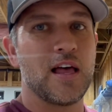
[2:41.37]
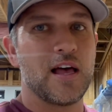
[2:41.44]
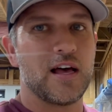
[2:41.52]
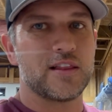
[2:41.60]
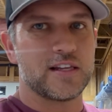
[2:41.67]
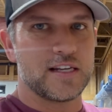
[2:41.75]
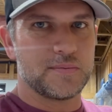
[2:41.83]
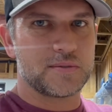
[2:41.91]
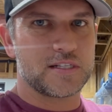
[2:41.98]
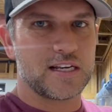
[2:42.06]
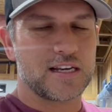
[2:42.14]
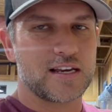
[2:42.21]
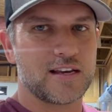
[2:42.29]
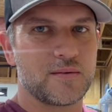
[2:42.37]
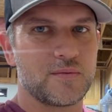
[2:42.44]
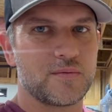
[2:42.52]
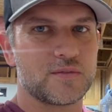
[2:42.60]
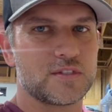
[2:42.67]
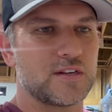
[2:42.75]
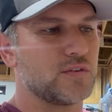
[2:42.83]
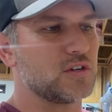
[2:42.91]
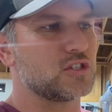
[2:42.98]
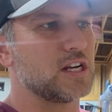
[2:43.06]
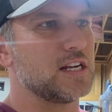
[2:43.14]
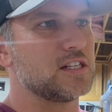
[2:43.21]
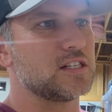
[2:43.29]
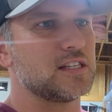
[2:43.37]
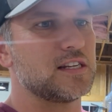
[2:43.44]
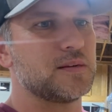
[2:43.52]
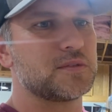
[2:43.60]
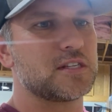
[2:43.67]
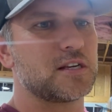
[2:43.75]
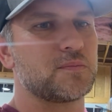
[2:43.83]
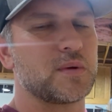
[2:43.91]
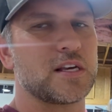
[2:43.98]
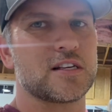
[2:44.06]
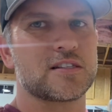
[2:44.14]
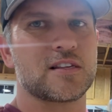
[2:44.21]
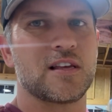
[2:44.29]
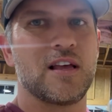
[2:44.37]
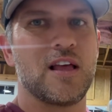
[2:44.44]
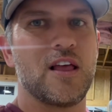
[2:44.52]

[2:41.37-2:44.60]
the dipstick, different change in the dipstick, because